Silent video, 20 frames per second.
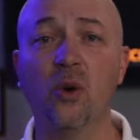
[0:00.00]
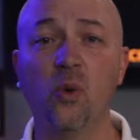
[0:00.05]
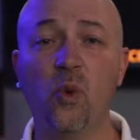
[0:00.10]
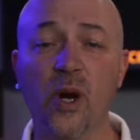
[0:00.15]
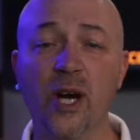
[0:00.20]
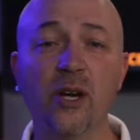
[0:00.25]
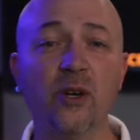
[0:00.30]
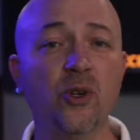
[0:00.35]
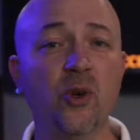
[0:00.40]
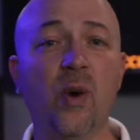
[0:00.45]

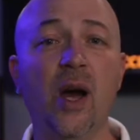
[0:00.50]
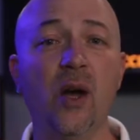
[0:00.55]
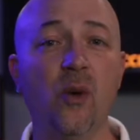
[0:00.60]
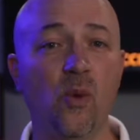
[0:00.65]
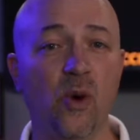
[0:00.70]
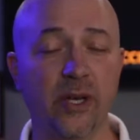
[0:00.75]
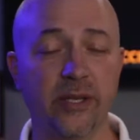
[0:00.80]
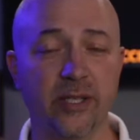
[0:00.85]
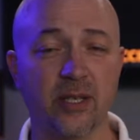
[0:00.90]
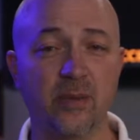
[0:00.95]
where do I
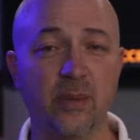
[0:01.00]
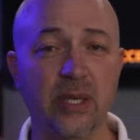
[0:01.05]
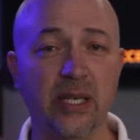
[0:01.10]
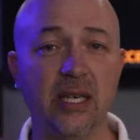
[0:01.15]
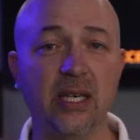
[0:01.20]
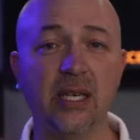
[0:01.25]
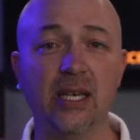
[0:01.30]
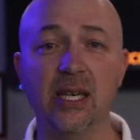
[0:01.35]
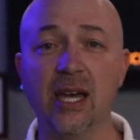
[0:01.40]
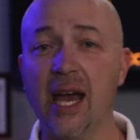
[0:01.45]
want to
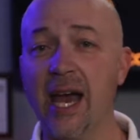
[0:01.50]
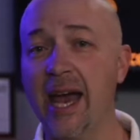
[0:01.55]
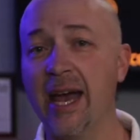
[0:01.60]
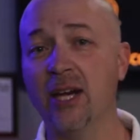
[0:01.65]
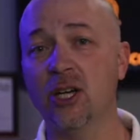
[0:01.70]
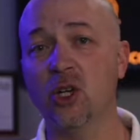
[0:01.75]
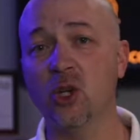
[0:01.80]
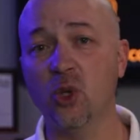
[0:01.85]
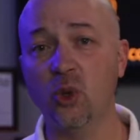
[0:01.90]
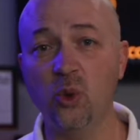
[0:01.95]
be
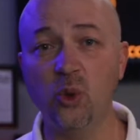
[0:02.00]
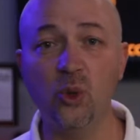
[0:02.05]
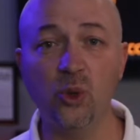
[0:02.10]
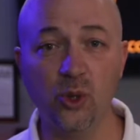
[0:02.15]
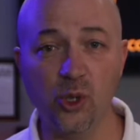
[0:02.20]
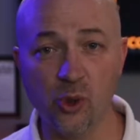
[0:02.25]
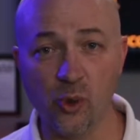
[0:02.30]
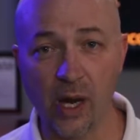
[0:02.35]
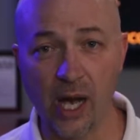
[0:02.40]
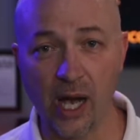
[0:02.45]
and who
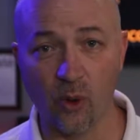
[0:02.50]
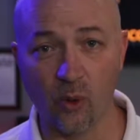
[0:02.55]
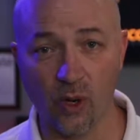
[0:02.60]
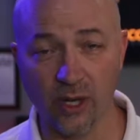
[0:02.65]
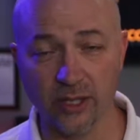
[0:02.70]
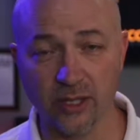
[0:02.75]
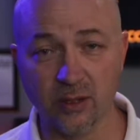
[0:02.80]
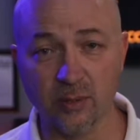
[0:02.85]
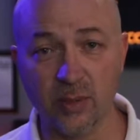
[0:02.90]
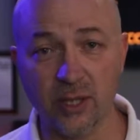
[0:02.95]
do I
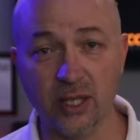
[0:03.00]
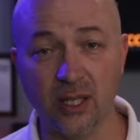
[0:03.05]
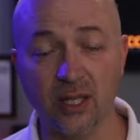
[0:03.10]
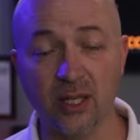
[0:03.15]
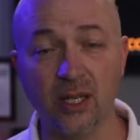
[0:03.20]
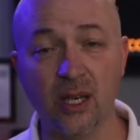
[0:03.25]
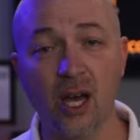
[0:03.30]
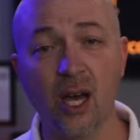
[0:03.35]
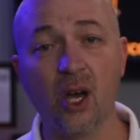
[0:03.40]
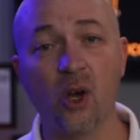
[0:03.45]
want to
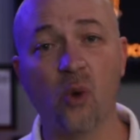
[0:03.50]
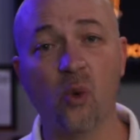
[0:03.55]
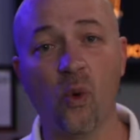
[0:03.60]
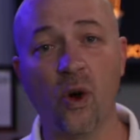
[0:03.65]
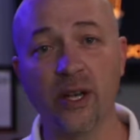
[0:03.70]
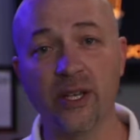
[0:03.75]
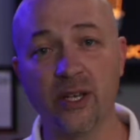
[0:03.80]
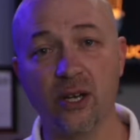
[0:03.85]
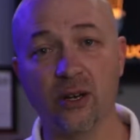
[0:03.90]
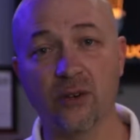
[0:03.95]
be
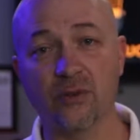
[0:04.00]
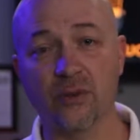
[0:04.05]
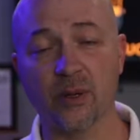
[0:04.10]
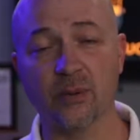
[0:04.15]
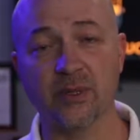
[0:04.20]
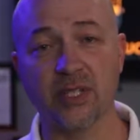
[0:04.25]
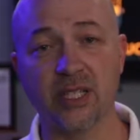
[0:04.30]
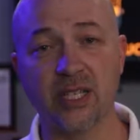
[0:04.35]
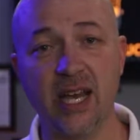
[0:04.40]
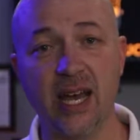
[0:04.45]
one year
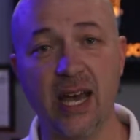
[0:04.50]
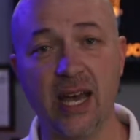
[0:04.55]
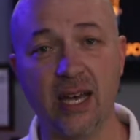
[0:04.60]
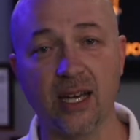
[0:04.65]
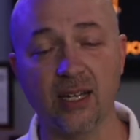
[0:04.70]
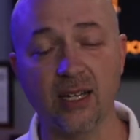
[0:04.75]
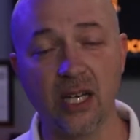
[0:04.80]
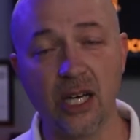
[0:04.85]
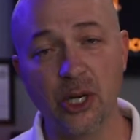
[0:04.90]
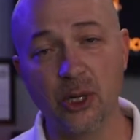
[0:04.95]
from
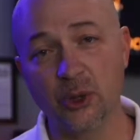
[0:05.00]
today?